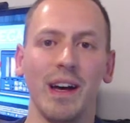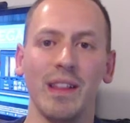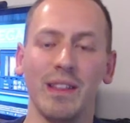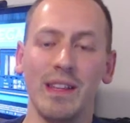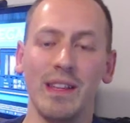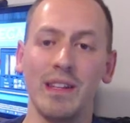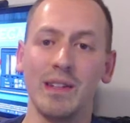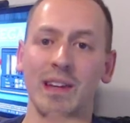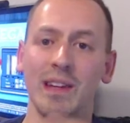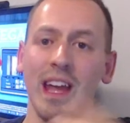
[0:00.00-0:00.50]

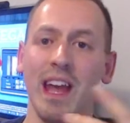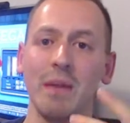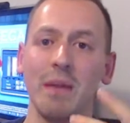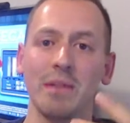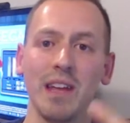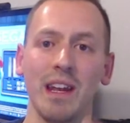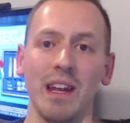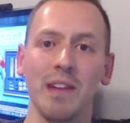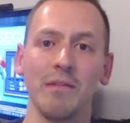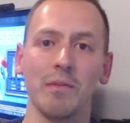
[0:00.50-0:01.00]
These are
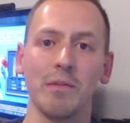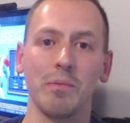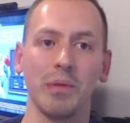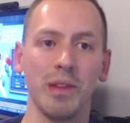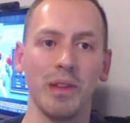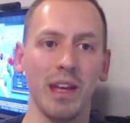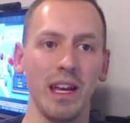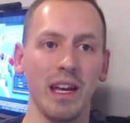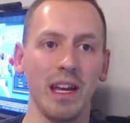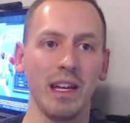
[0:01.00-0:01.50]
games I never
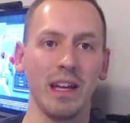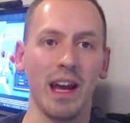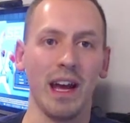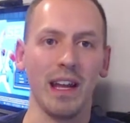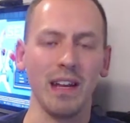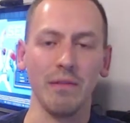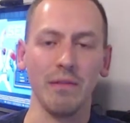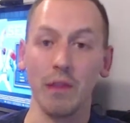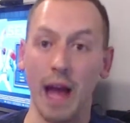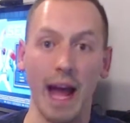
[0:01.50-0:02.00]
played. I
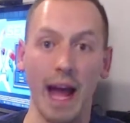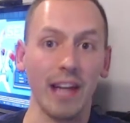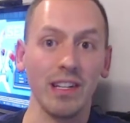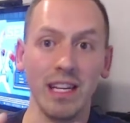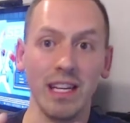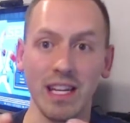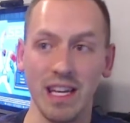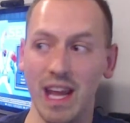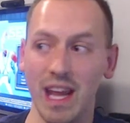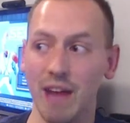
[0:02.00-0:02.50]

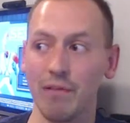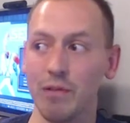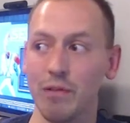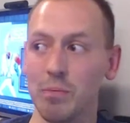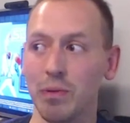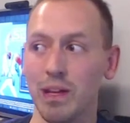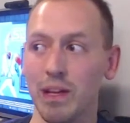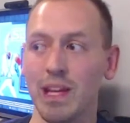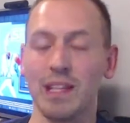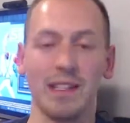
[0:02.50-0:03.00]
actually never
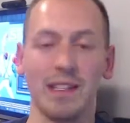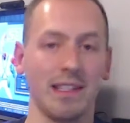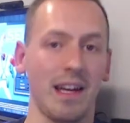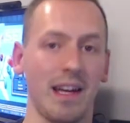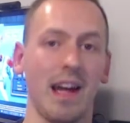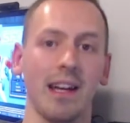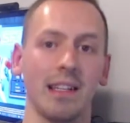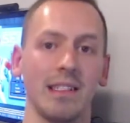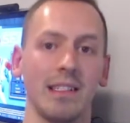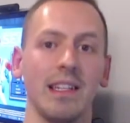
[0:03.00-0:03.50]
played
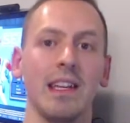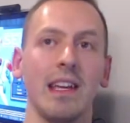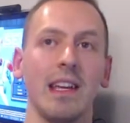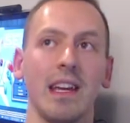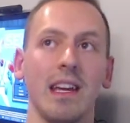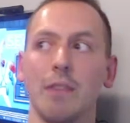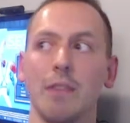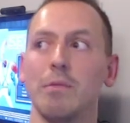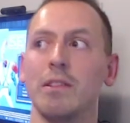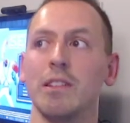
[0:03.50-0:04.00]
Sonic
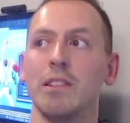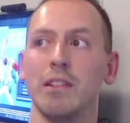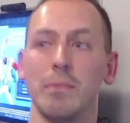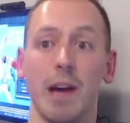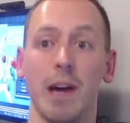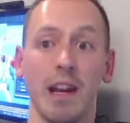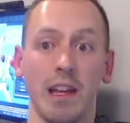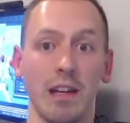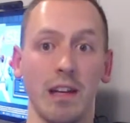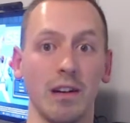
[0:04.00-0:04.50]
CD up until
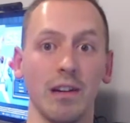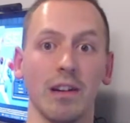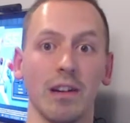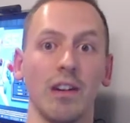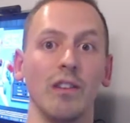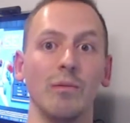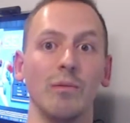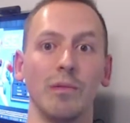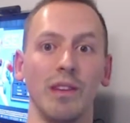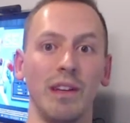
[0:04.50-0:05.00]
about a year
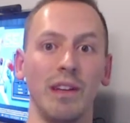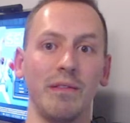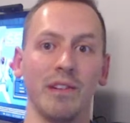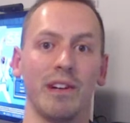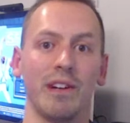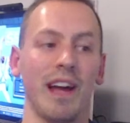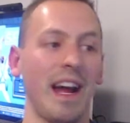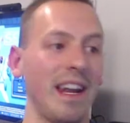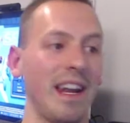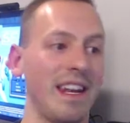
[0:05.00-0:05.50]
ago. Believe it
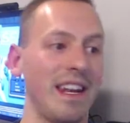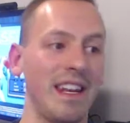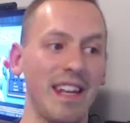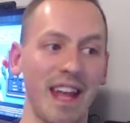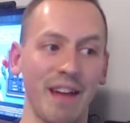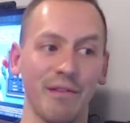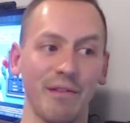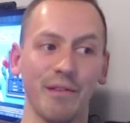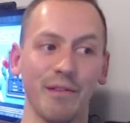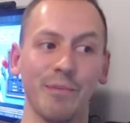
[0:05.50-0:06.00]
or not,
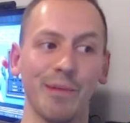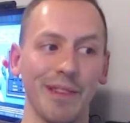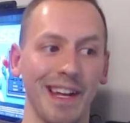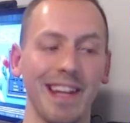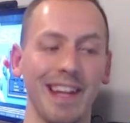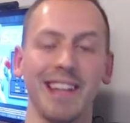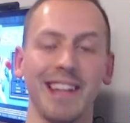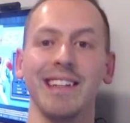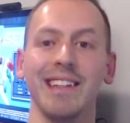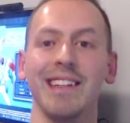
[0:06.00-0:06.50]
never
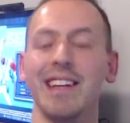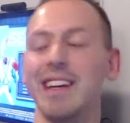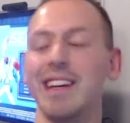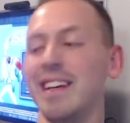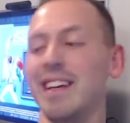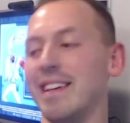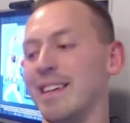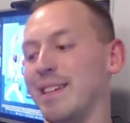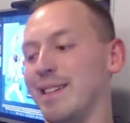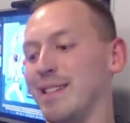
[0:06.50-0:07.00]
played it.
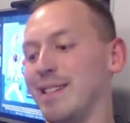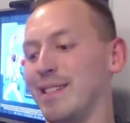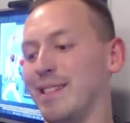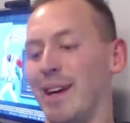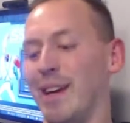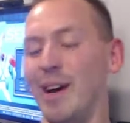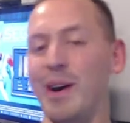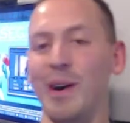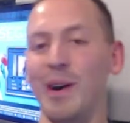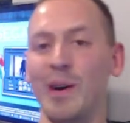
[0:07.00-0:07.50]

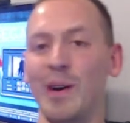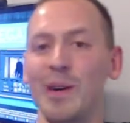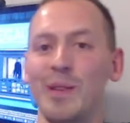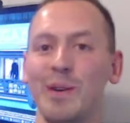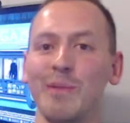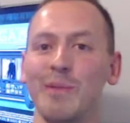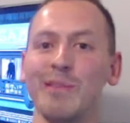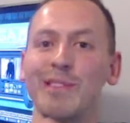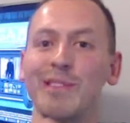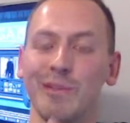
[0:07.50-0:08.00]
So
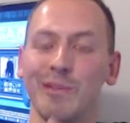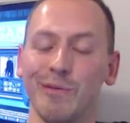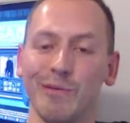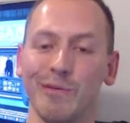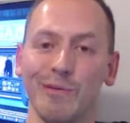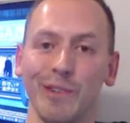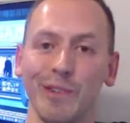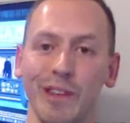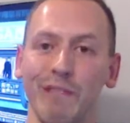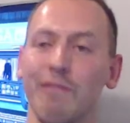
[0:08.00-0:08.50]
it was
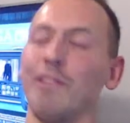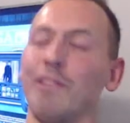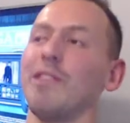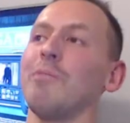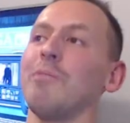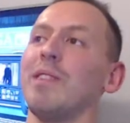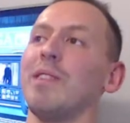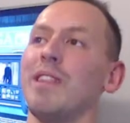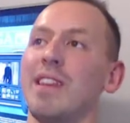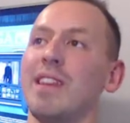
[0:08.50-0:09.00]
really fun to
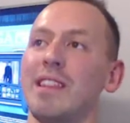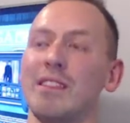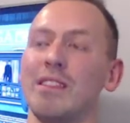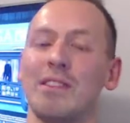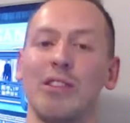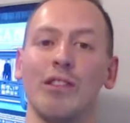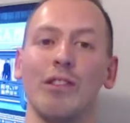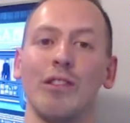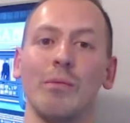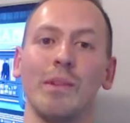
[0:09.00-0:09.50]
play that. The
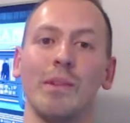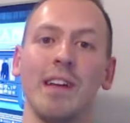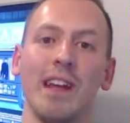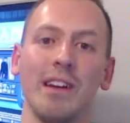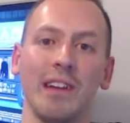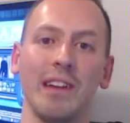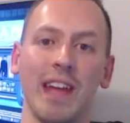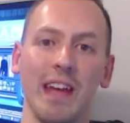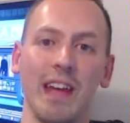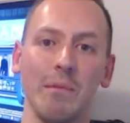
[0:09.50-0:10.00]

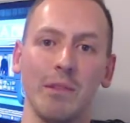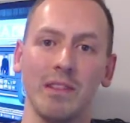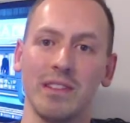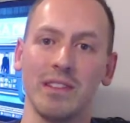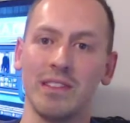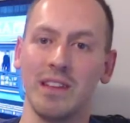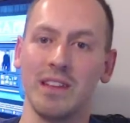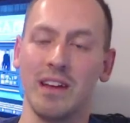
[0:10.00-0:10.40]
Terminator game on the